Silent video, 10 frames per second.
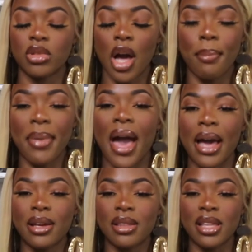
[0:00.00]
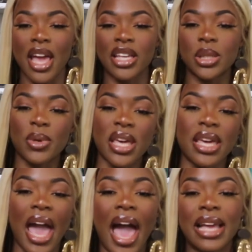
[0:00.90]
come back the next
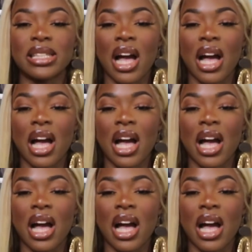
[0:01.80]
week and